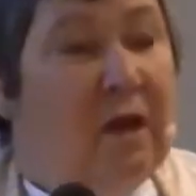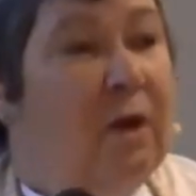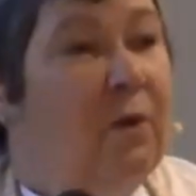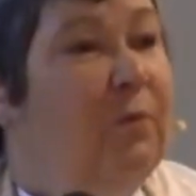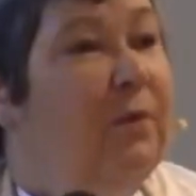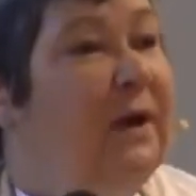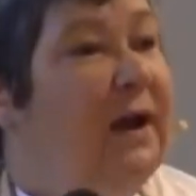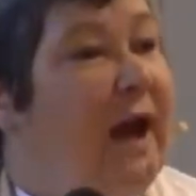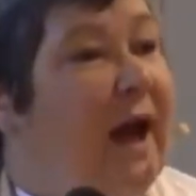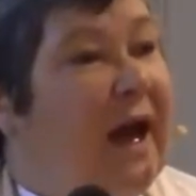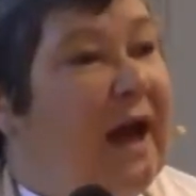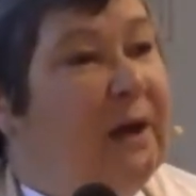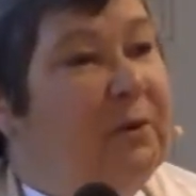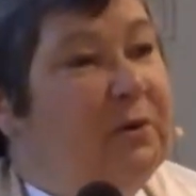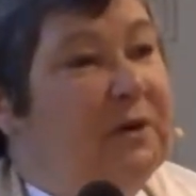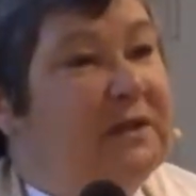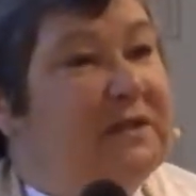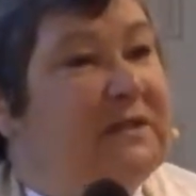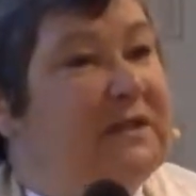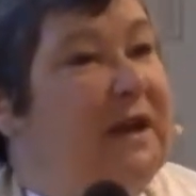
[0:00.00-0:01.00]
When I
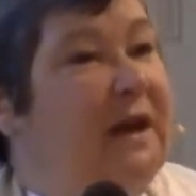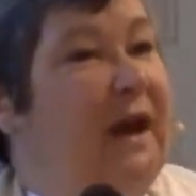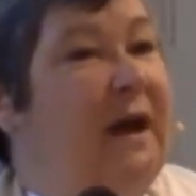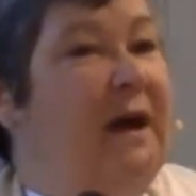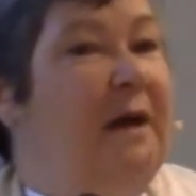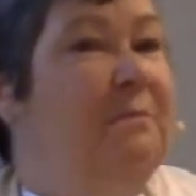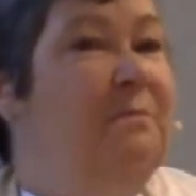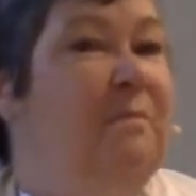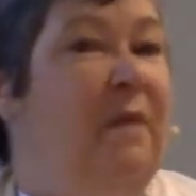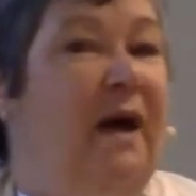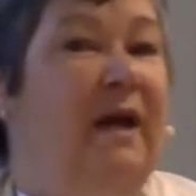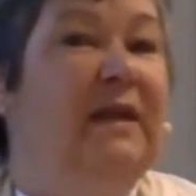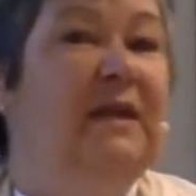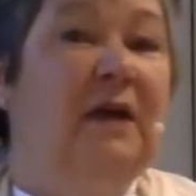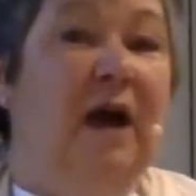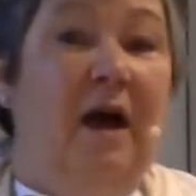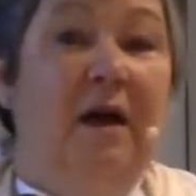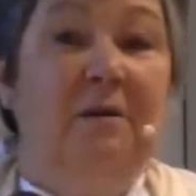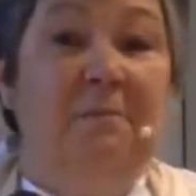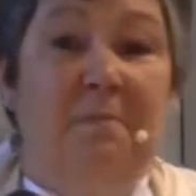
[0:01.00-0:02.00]
was a
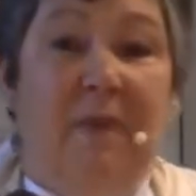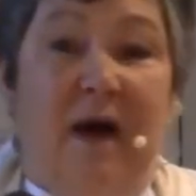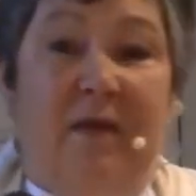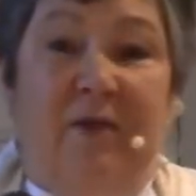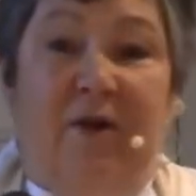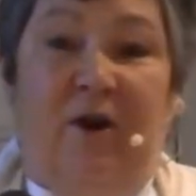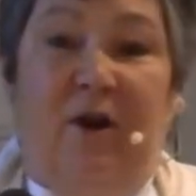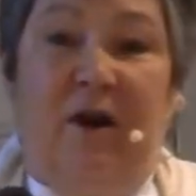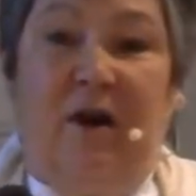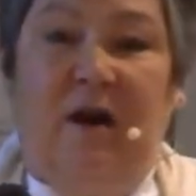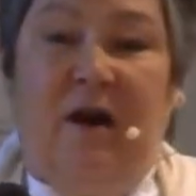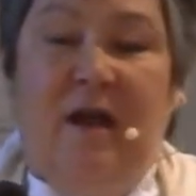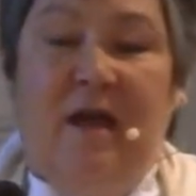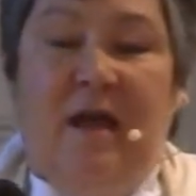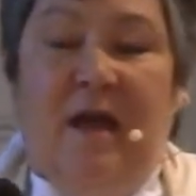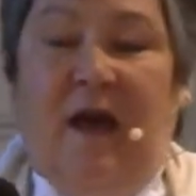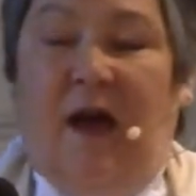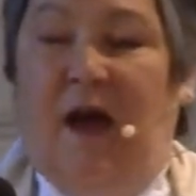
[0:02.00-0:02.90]
young mother,